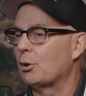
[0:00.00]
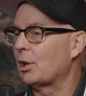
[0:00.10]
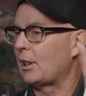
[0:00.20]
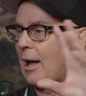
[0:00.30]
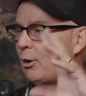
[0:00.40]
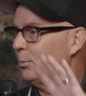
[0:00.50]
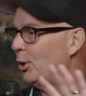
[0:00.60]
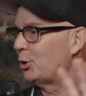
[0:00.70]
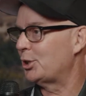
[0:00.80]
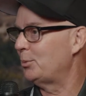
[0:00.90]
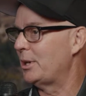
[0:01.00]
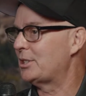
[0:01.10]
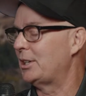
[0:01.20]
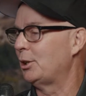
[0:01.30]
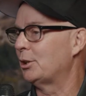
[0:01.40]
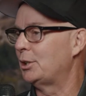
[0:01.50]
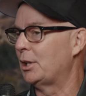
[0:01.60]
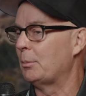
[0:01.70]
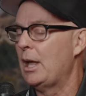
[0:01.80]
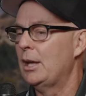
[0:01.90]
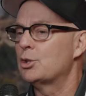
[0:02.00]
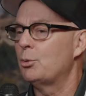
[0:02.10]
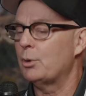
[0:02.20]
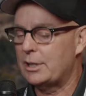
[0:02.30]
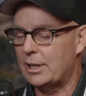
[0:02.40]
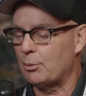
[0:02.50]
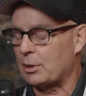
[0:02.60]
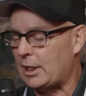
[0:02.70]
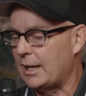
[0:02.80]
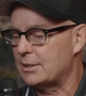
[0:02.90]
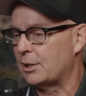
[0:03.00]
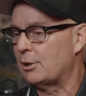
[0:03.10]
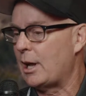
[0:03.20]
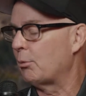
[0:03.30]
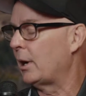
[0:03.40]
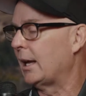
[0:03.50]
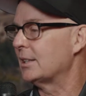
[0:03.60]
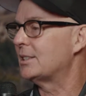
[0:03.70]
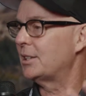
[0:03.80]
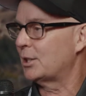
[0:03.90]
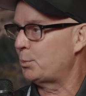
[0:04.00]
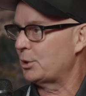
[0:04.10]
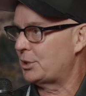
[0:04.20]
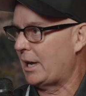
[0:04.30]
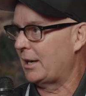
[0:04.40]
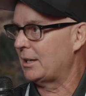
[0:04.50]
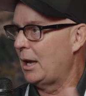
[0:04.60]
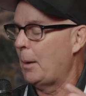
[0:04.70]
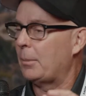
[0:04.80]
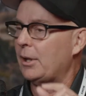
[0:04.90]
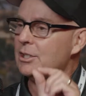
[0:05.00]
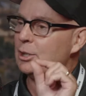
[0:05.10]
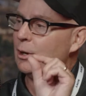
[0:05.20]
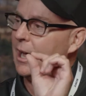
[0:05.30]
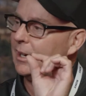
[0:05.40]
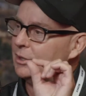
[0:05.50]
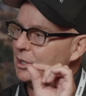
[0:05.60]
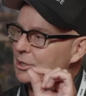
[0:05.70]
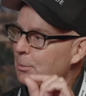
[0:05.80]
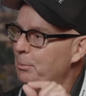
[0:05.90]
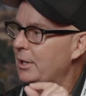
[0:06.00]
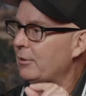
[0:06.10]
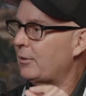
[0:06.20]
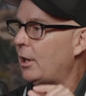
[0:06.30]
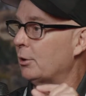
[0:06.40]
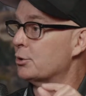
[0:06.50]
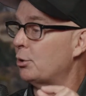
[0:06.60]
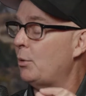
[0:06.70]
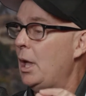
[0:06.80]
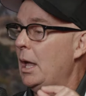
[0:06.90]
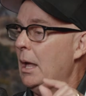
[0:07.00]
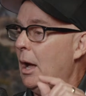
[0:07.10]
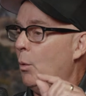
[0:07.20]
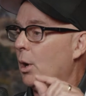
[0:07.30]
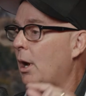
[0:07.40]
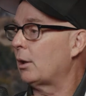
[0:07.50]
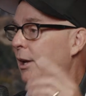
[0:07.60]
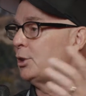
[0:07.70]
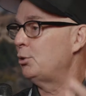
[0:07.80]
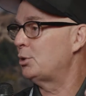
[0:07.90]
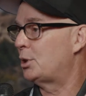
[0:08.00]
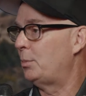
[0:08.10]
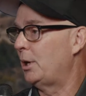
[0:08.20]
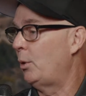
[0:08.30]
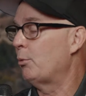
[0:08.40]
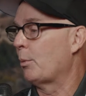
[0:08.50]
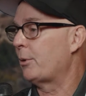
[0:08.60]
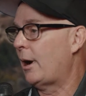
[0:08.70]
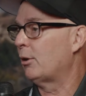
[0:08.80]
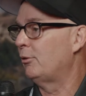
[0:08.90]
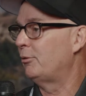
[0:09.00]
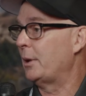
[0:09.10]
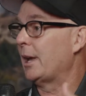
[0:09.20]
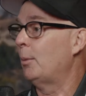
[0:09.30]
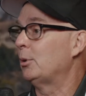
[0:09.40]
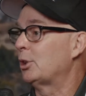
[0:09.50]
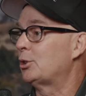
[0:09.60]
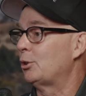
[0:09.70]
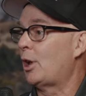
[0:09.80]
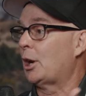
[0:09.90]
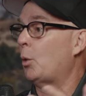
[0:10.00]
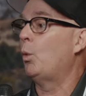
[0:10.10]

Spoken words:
cloud motion, misty look to them. So we're dealing with lights that are now running at 6%, plus they're adding just a bit of color. So what our lights used to be, we were proud of being able to turn on at